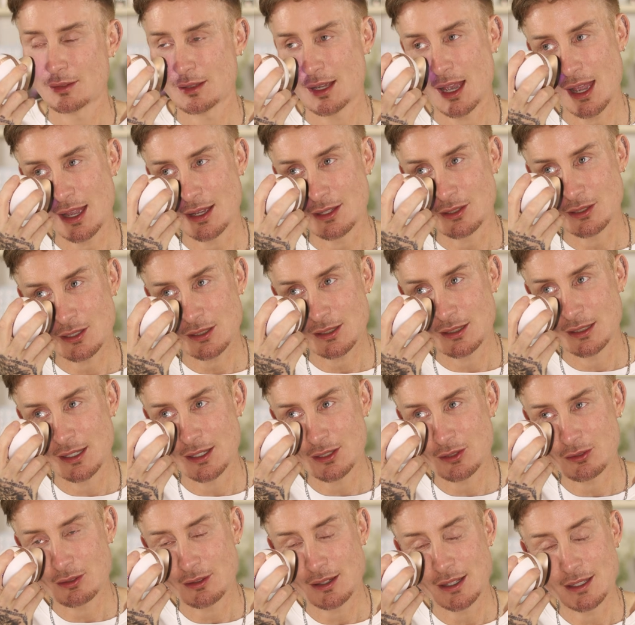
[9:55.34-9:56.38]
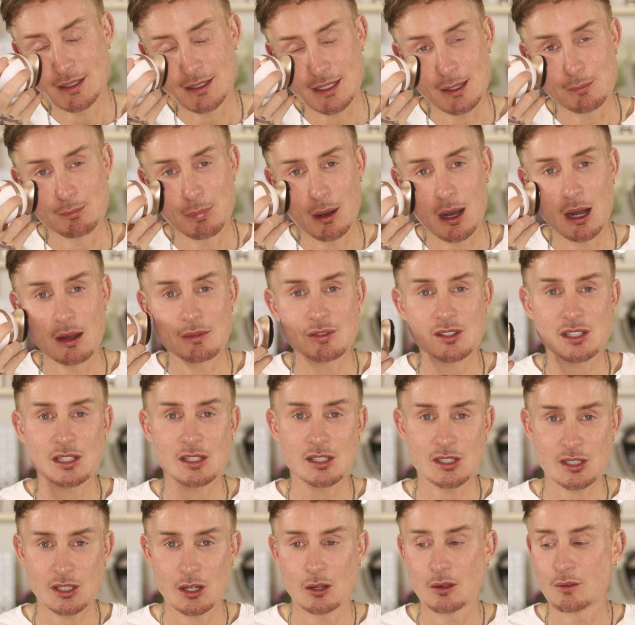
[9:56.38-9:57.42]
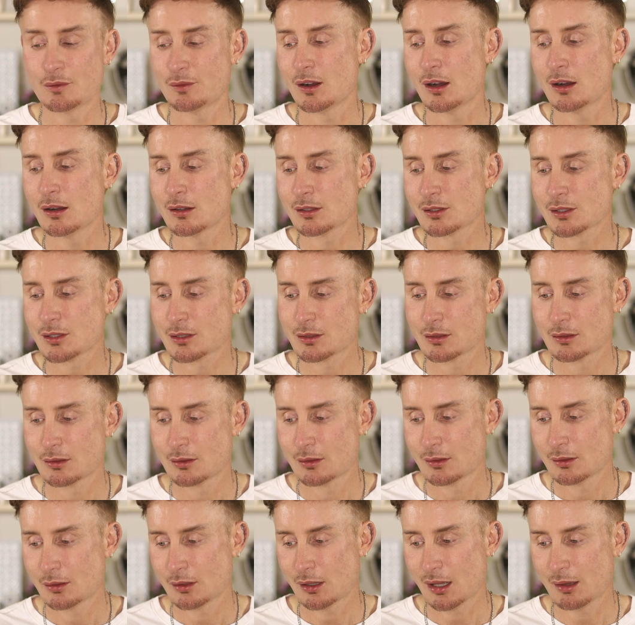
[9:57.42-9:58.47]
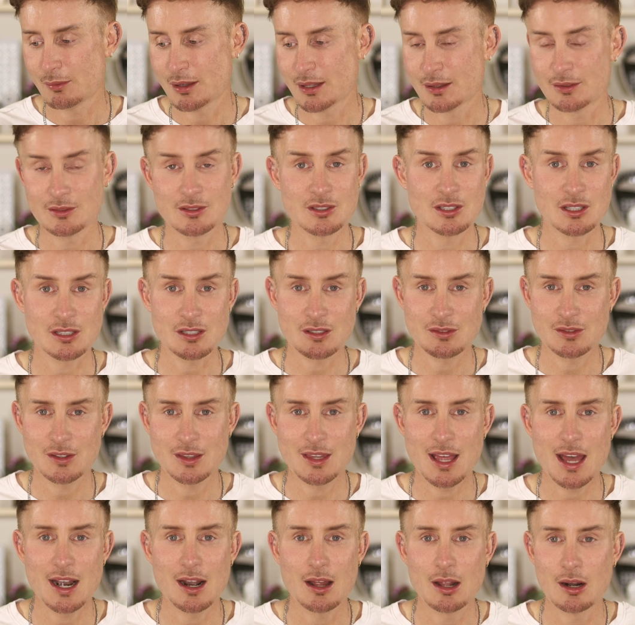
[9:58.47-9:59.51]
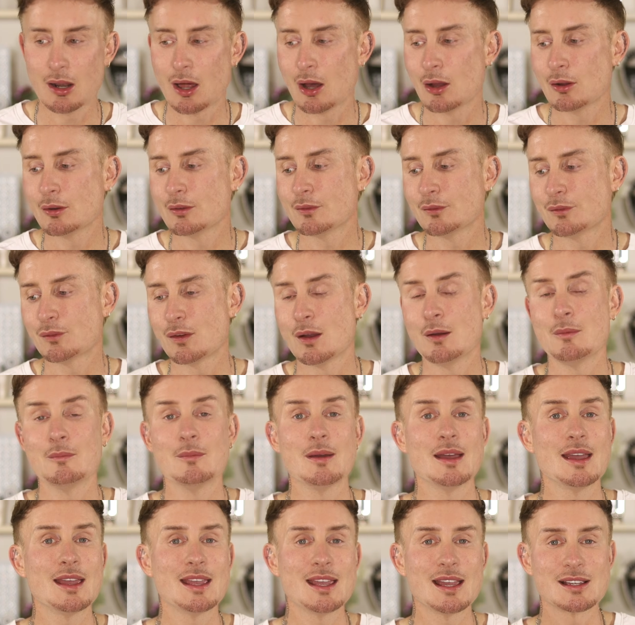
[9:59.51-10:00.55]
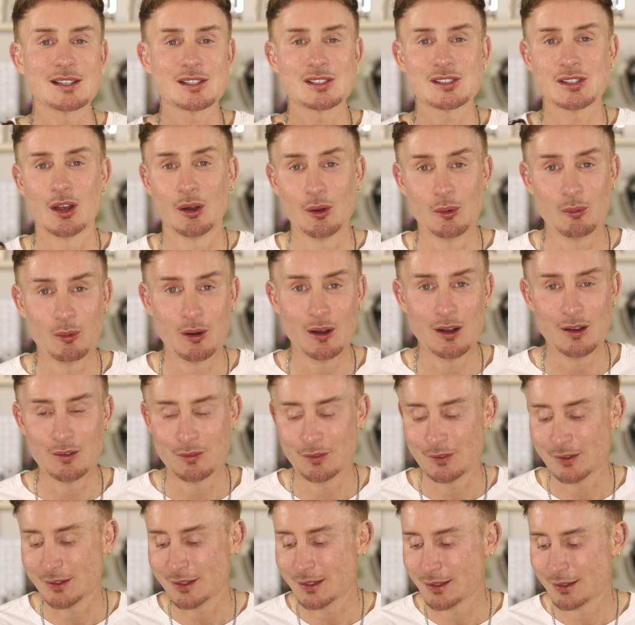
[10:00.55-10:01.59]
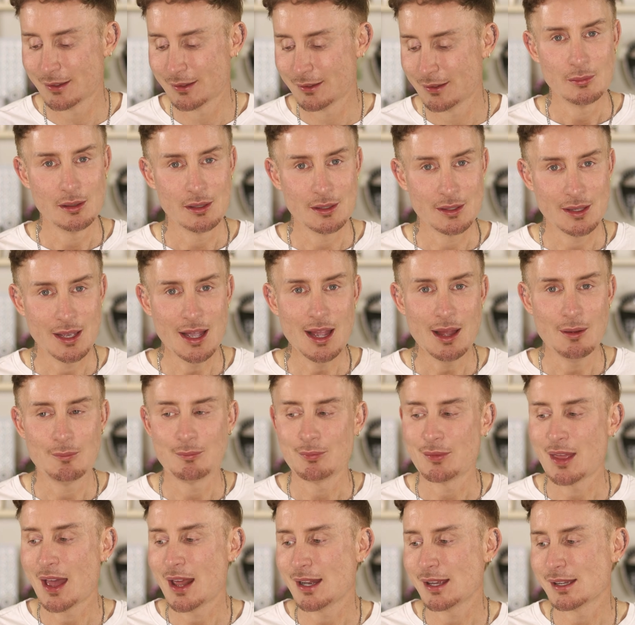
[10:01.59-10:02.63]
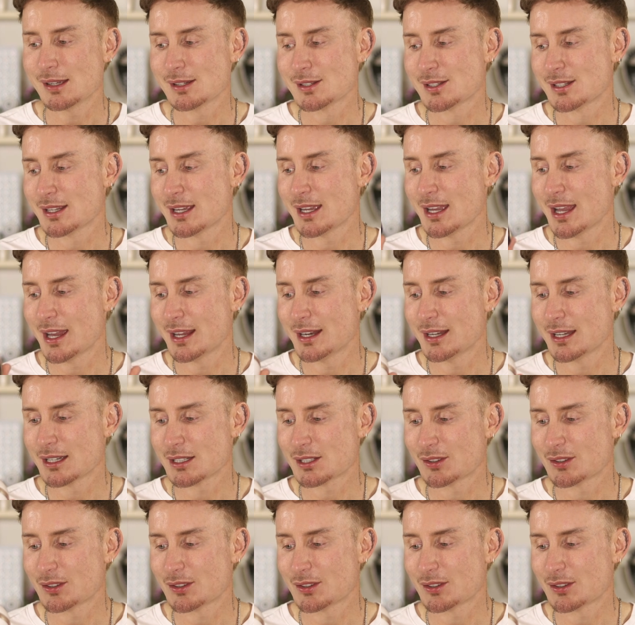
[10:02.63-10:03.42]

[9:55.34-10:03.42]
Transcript: yeah, it just literally depuffs so fast. I mean, just for that alone, for me, it's so worth it. But yeah, that is the INIA